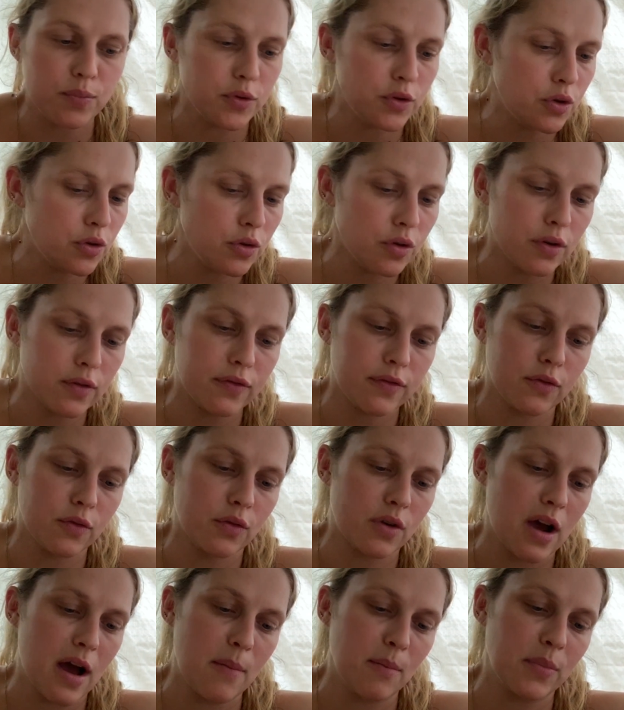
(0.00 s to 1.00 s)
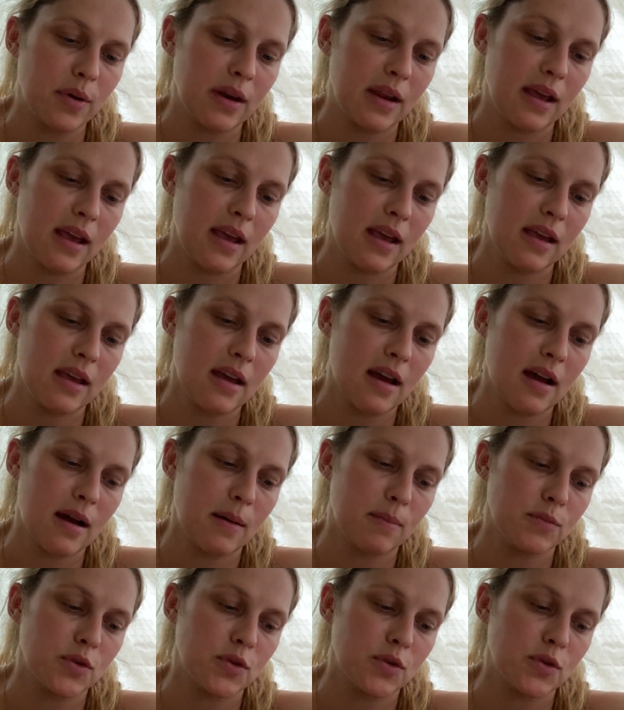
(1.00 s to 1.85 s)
beautiful company,